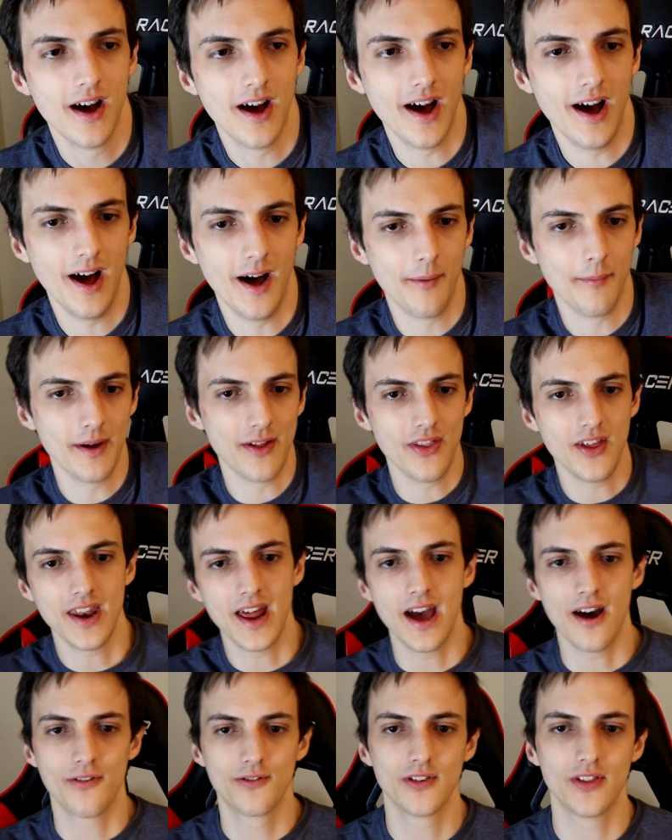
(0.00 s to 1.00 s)
And then
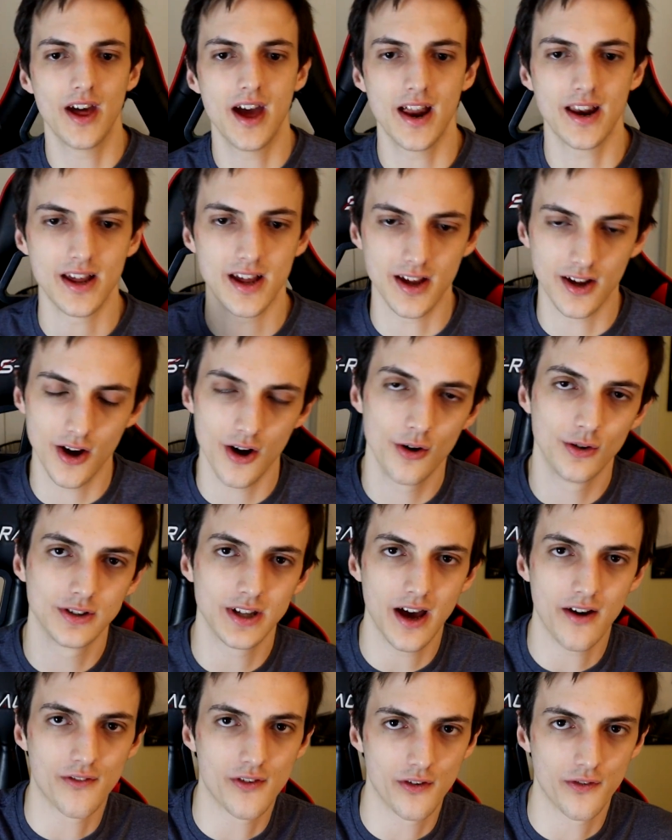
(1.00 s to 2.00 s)
after that, he
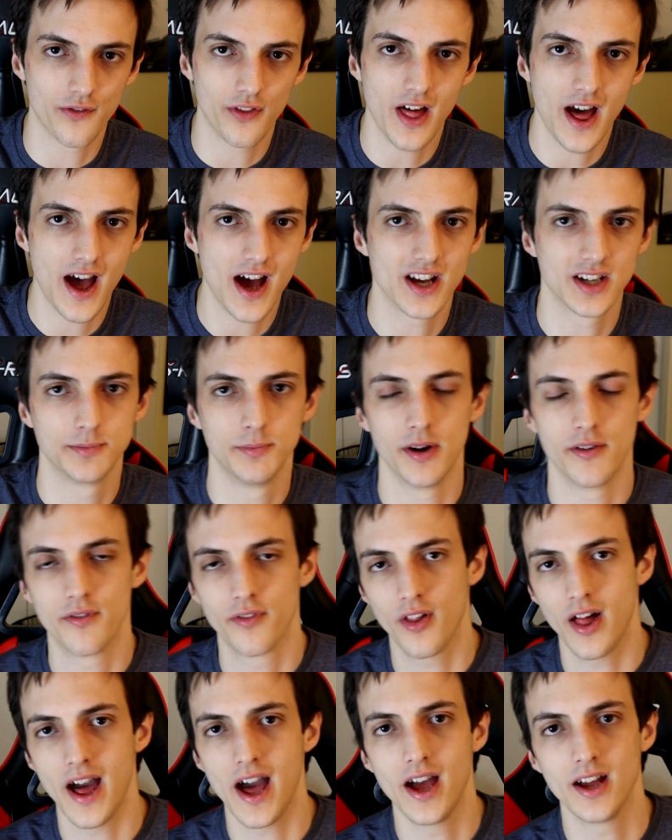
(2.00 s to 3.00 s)
goes after Flash, but
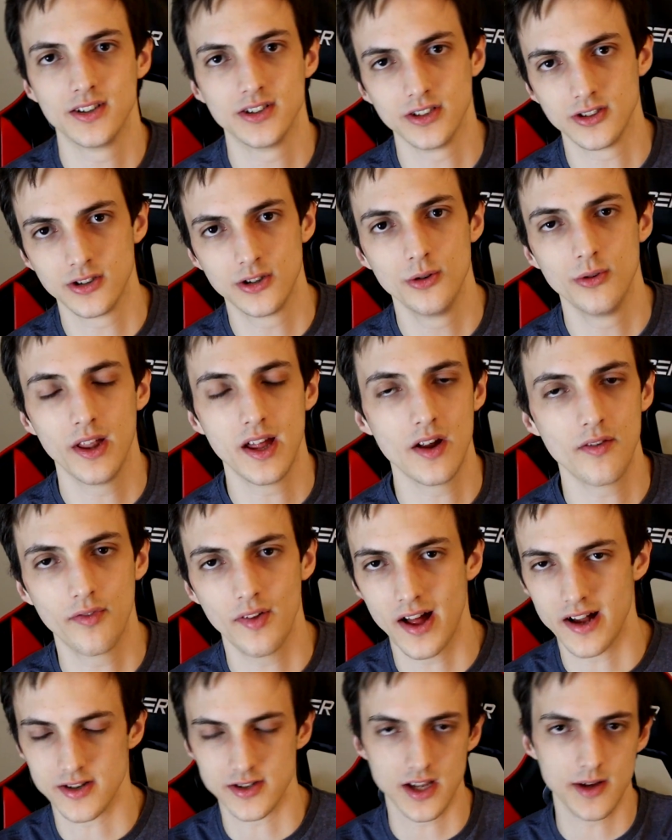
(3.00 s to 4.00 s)
Flash, it's too late.
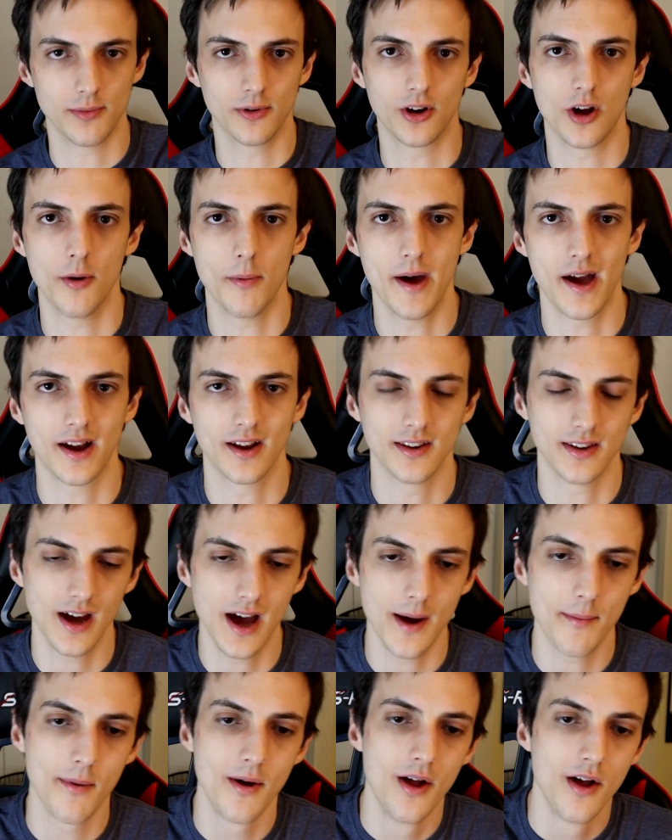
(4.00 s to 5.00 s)
Flash is able to go back in
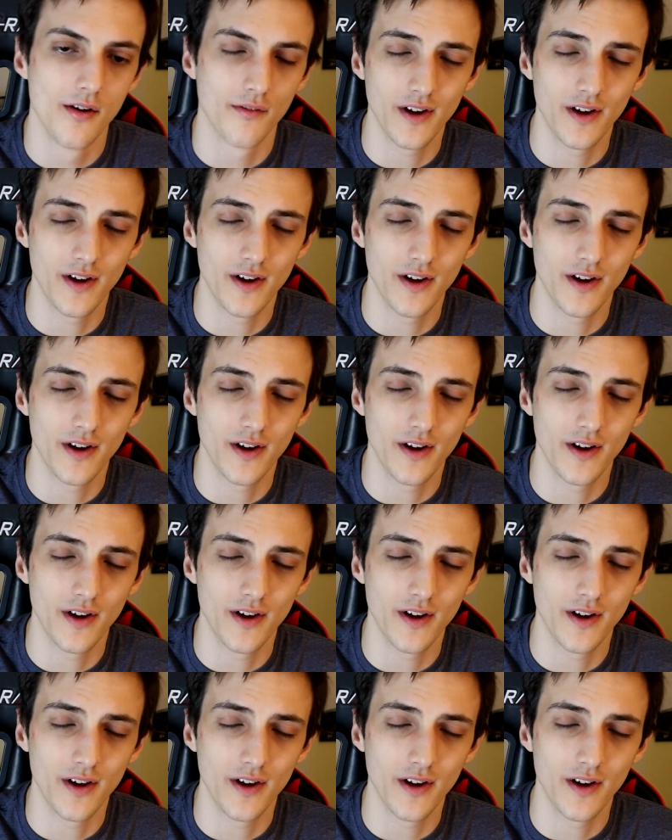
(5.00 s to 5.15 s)
time.